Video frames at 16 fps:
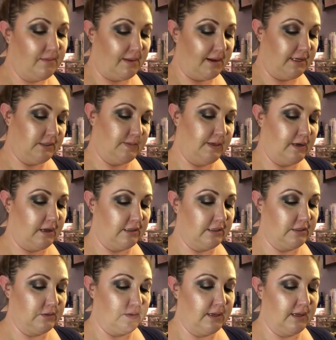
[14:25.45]
My husband got
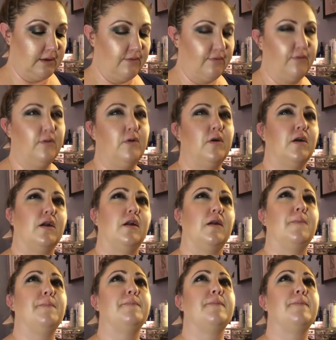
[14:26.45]
this one for,